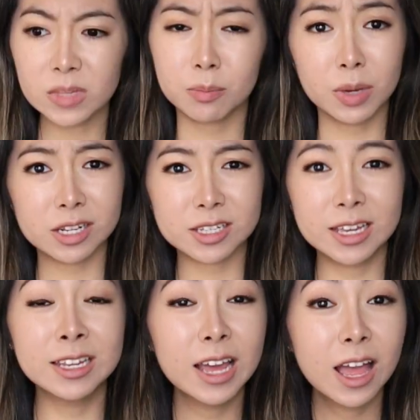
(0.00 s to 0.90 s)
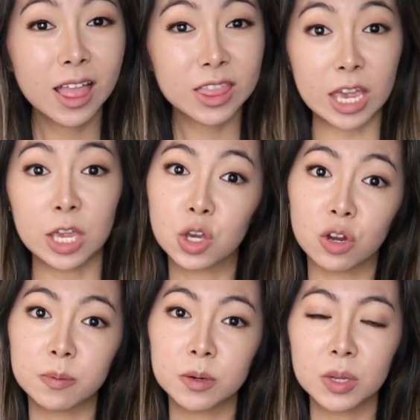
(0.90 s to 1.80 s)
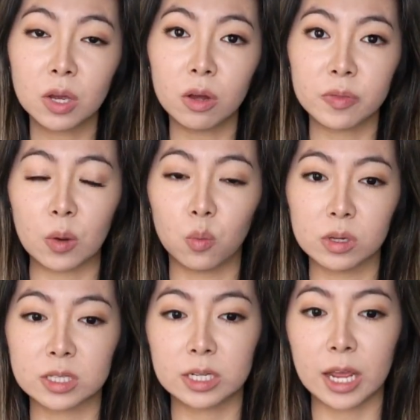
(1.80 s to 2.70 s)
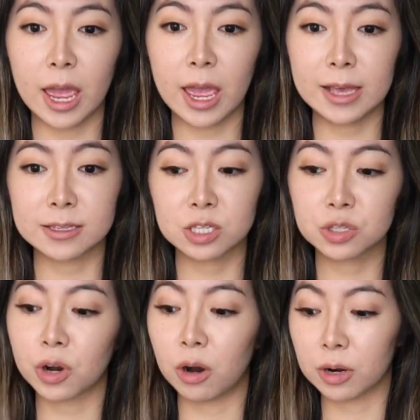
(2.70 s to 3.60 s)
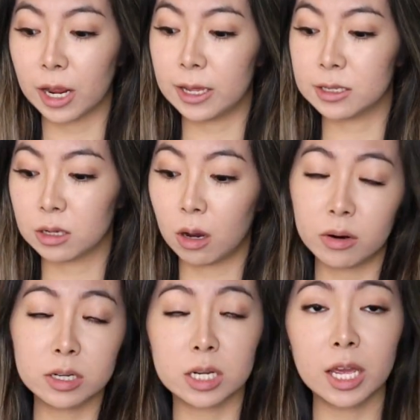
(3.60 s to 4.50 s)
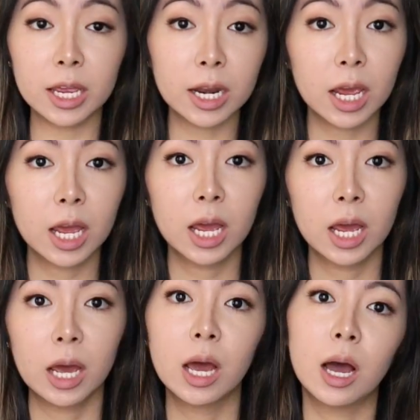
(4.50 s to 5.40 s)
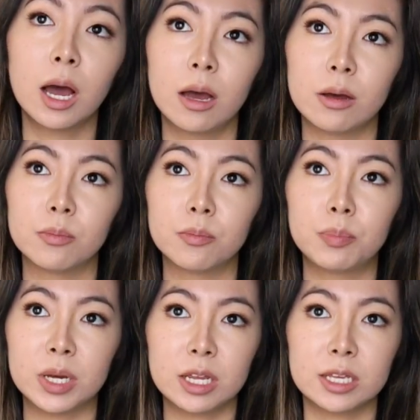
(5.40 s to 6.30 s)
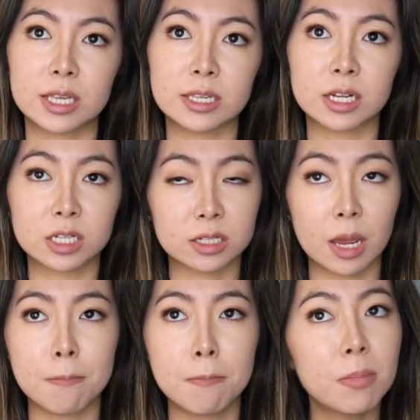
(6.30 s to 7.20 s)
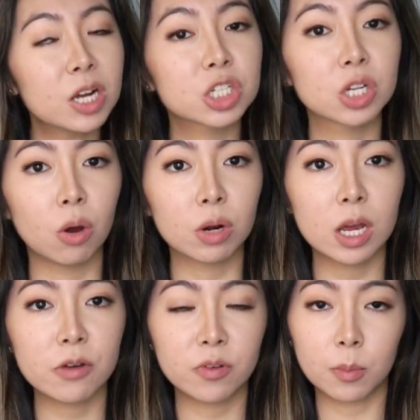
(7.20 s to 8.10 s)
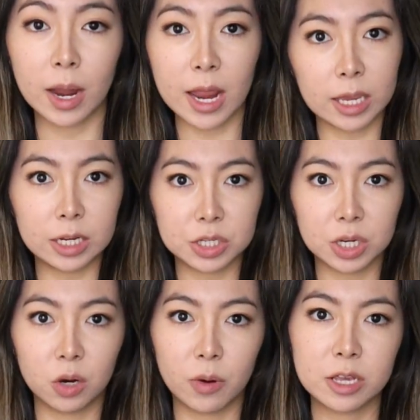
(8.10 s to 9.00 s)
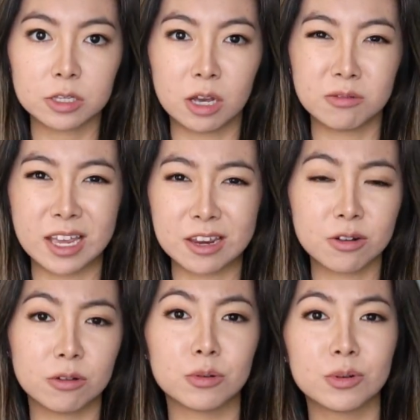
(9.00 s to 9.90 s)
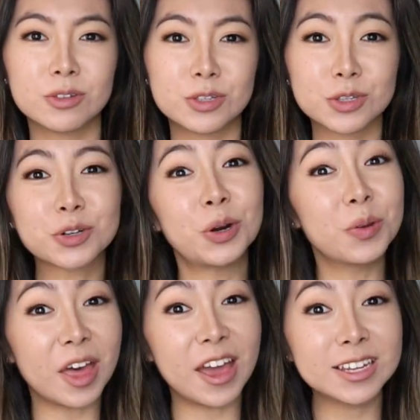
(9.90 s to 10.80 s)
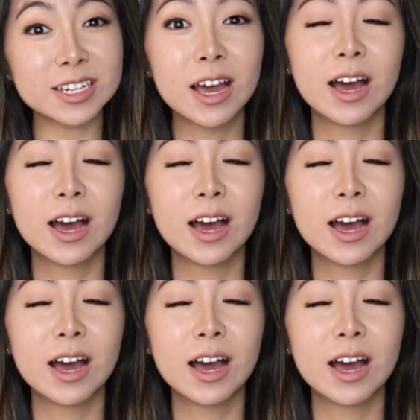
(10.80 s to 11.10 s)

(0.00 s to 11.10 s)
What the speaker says: medicine that he could have put me on that wasn't as strong as Oratane, but he says that it's going to take much longer for my acne to go away. So I was like, no, screw that.